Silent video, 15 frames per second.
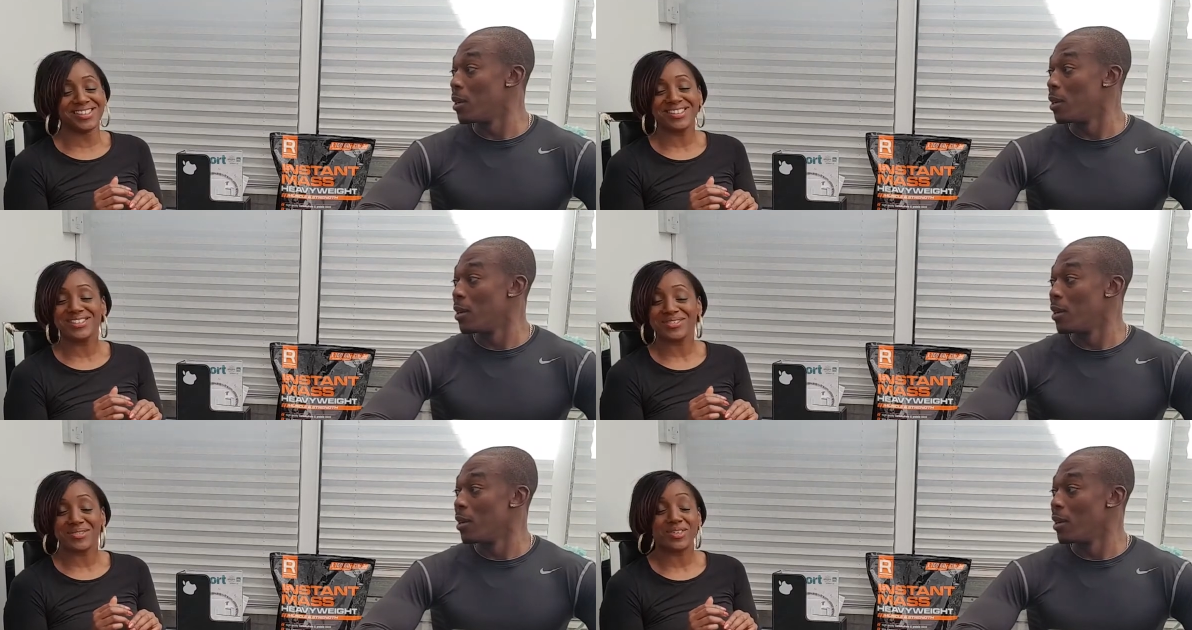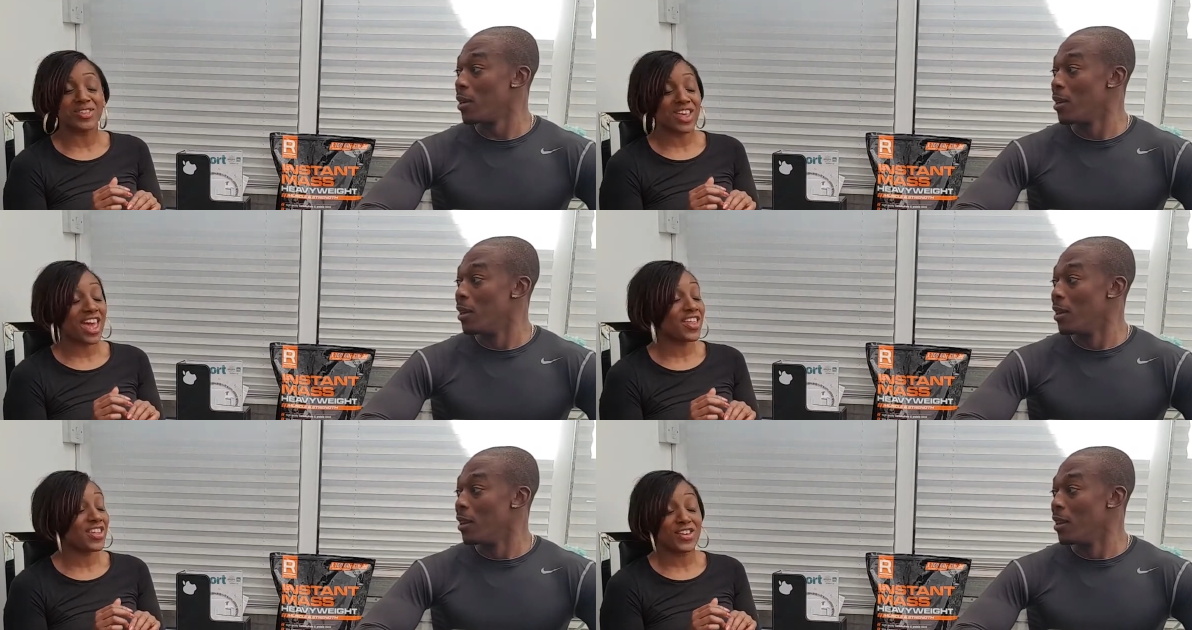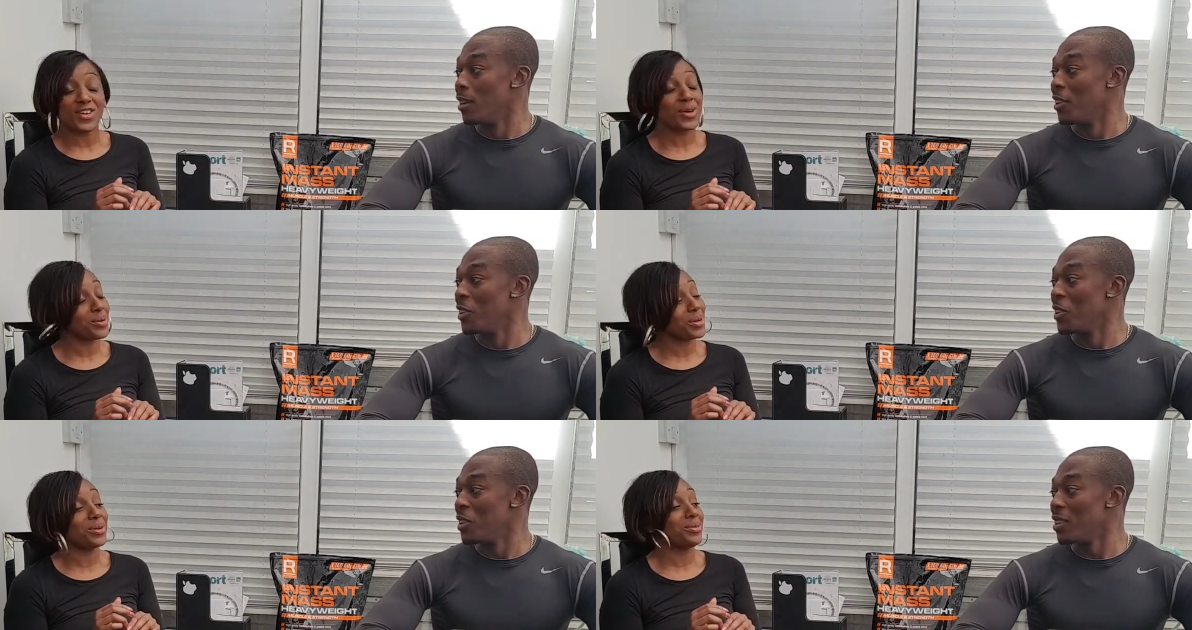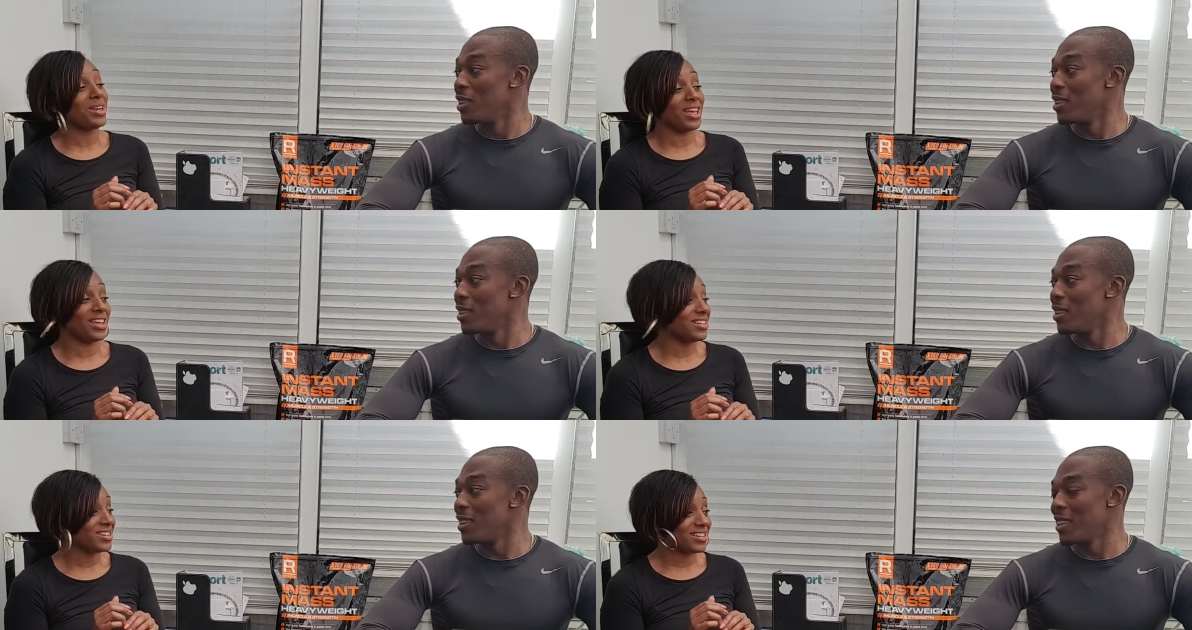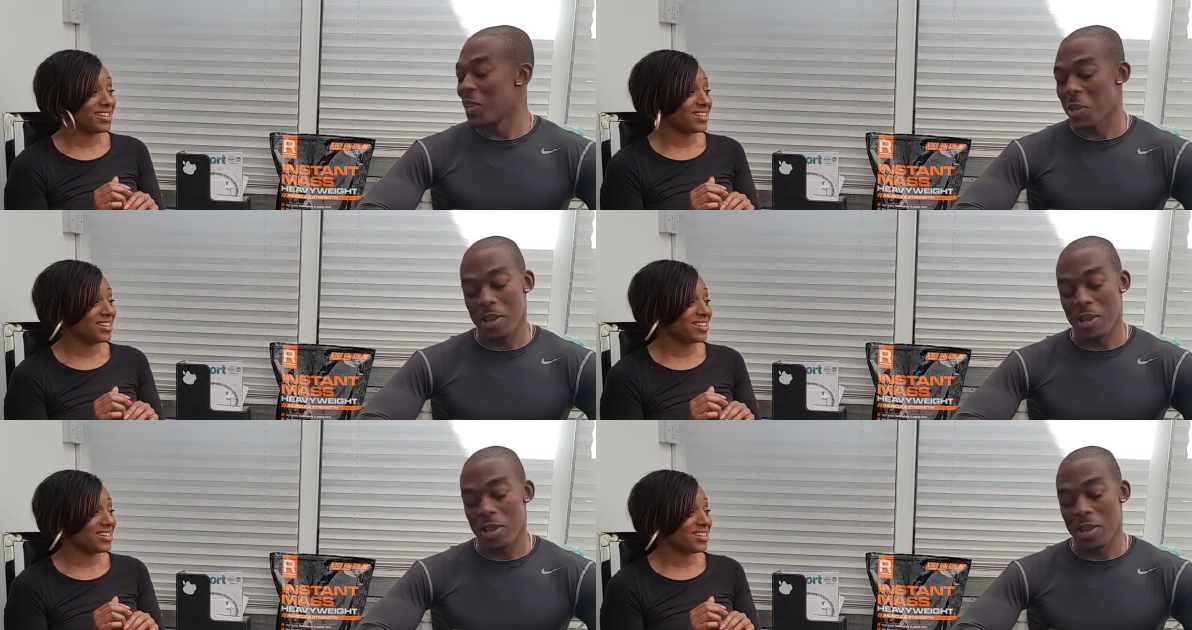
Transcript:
Speaker 1: well, yeah, there's no Kool Aid.